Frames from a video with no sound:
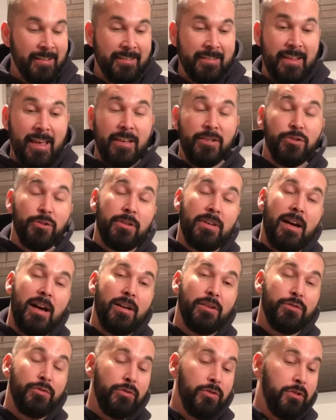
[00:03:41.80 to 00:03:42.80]
Thank you
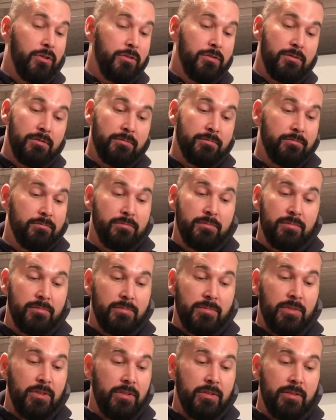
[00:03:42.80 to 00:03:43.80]
guys for
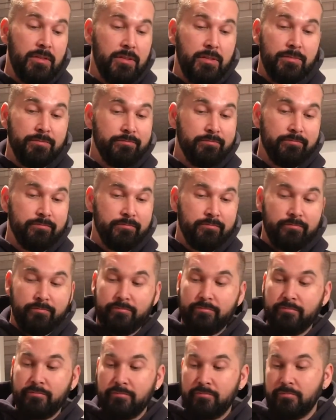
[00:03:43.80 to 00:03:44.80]
just
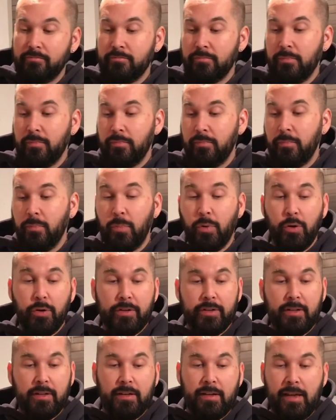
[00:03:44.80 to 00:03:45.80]

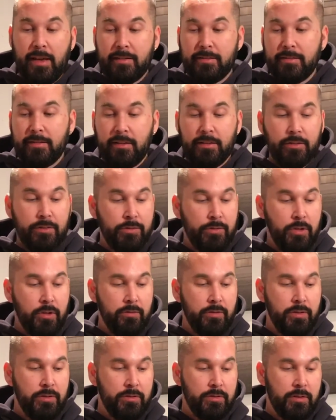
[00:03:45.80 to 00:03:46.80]
more than excellent
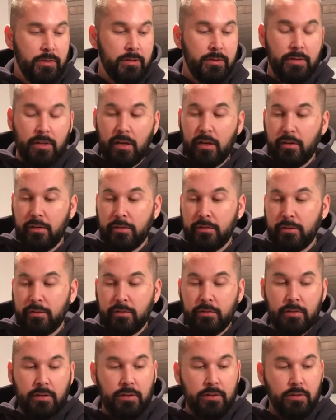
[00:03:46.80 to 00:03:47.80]
service. Let's see how it's
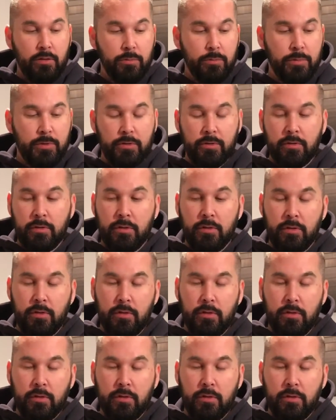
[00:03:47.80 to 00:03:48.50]
get open.